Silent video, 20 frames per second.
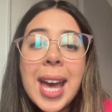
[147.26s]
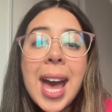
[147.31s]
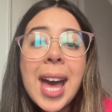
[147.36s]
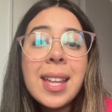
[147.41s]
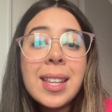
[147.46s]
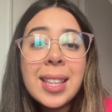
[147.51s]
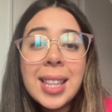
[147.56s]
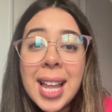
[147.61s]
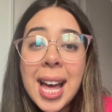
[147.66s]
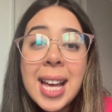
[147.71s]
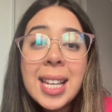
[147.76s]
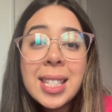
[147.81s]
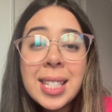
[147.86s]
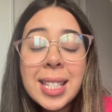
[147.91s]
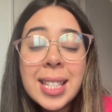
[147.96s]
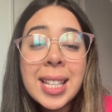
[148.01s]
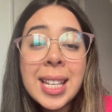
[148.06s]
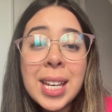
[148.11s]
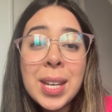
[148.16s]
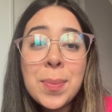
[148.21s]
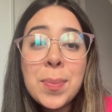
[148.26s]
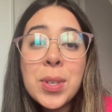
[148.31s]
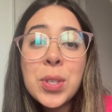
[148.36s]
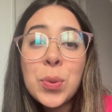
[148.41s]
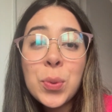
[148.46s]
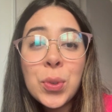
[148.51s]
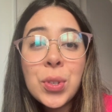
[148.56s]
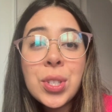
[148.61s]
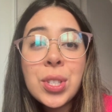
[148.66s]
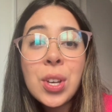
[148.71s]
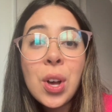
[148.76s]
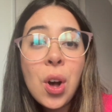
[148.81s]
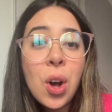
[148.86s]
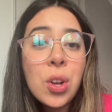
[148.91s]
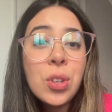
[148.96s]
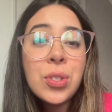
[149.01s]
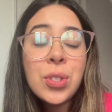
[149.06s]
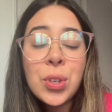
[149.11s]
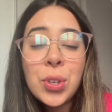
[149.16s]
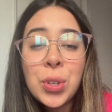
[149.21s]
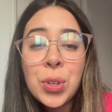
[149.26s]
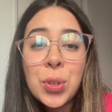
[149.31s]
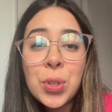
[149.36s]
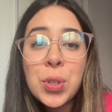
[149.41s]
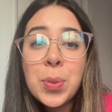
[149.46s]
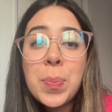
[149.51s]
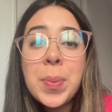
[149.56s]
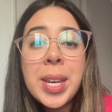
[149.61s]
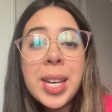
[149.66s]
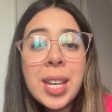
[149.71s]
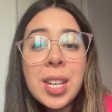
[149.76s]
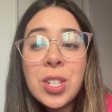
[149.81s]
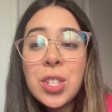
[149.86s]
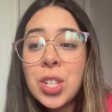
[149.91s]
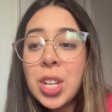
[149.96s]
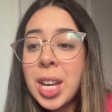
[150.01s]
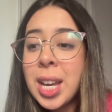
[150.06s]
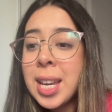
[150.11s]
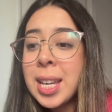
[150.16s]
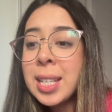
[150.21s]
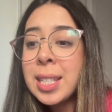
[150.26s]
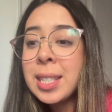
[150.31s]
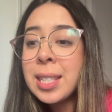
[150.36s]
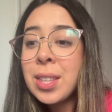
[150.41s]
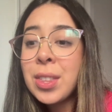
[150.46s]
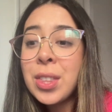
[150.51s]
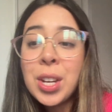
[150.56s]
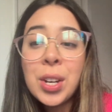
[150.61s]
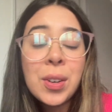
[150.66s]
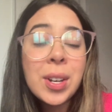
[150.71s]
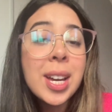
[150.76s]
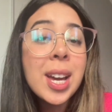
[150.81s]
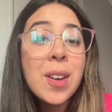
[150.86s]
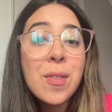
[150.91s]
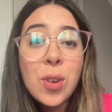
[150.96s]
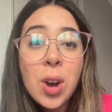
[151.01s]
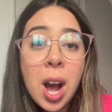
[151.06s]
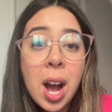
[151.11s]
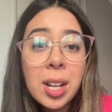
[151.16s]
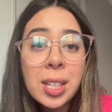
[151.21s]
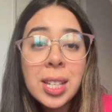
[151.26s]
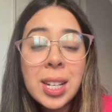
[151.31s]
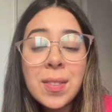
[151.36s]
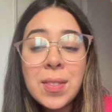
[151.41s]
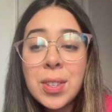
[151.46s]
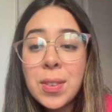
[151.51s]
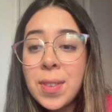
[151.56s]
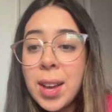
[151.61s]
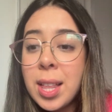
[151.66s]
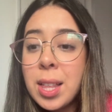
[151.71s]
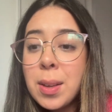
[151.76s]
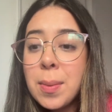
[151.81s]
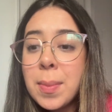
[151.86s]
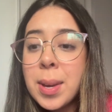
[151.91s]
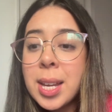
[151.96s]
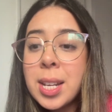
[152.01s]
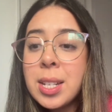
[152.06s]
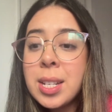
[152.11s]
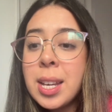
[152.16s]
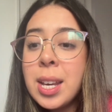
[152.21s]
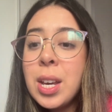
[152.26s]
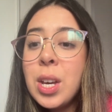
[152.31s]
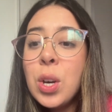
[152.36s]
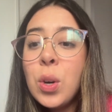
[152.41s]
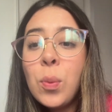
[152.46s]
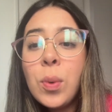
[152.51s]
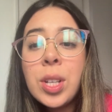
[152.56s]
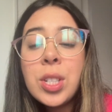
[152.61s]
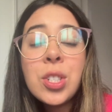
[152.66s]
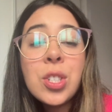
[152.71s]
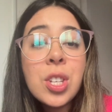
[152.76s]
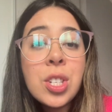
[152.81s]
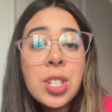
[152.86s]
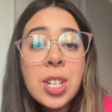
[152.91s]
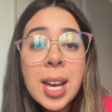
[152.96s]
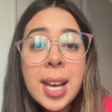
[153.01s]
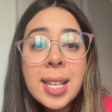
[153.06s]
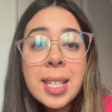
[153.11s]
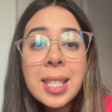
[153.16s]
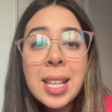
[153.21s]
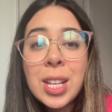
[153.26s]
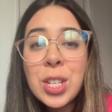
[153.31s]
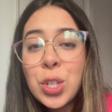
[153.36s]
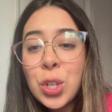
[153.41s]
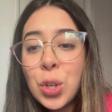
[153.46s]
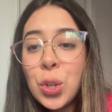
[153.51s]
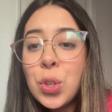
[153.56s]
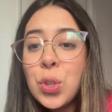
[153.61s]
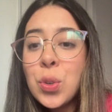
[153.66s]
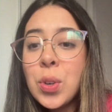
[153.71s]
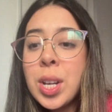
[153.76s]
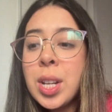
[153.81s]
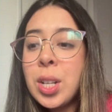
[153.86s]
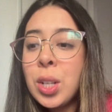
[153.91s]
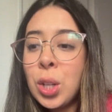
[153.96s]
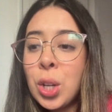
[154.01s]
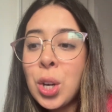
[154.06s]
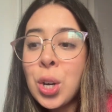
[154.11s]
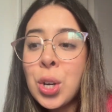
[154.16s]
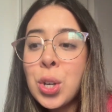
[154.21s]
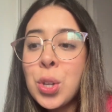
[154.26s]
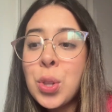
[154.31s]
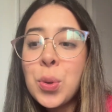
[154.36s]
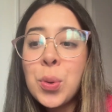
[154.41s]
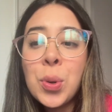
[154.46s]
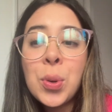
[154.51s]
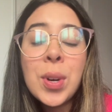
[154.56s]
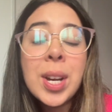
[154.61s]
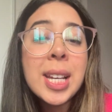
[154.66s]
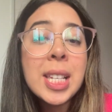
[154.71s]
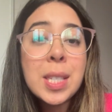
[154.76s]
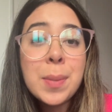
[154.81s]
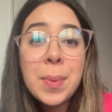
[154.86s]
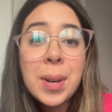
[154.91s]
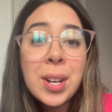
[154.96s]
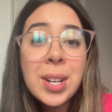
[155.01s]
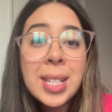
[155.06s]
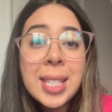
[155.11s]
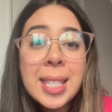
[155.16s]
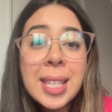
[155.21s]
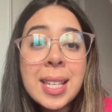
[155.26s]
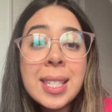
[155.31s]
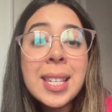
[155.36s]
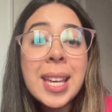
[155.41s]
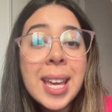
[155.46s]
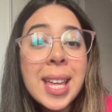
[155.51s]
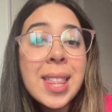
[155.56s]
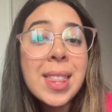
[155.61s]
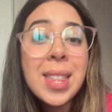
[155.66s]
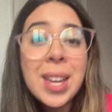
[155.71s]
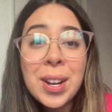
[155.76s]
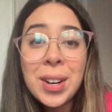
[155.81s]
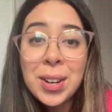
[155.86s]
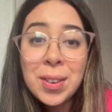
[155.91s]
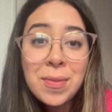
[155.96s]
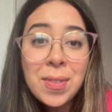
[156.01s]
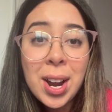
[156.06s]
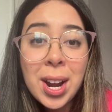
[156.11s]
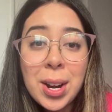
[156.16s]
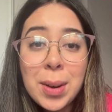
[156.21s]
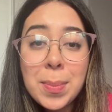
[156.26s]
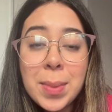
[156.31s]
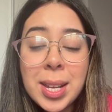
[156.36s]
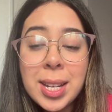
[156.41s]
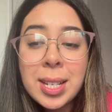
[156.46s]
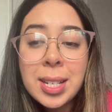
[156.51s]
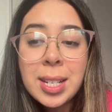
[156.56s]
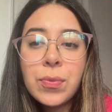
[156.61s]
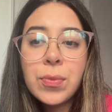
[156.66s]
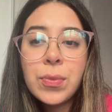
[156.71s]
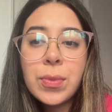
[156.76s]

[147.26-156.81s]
And lastly, Ms. Rusa also used Piaget's theory of cognitive development, which suggests that children learn through experiences in their environment.